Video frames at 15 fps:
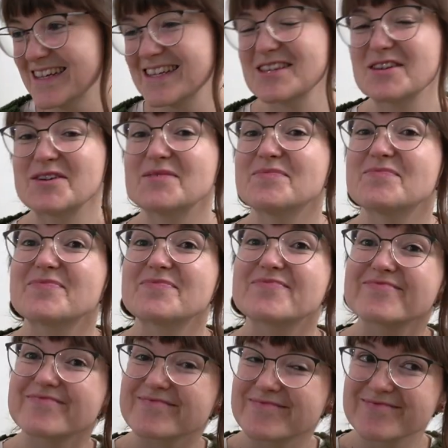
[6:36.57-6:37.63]
So
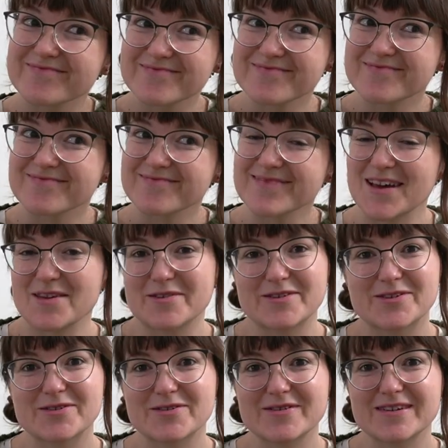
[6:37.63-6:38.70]
now the
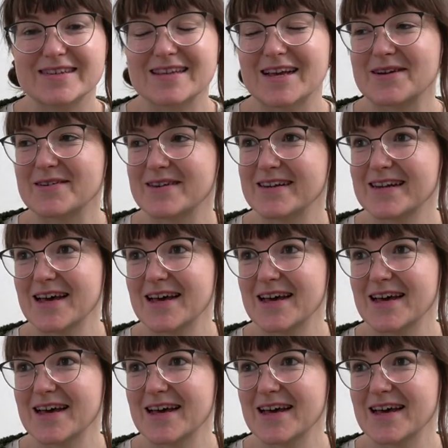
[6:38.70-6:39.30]
jury is out.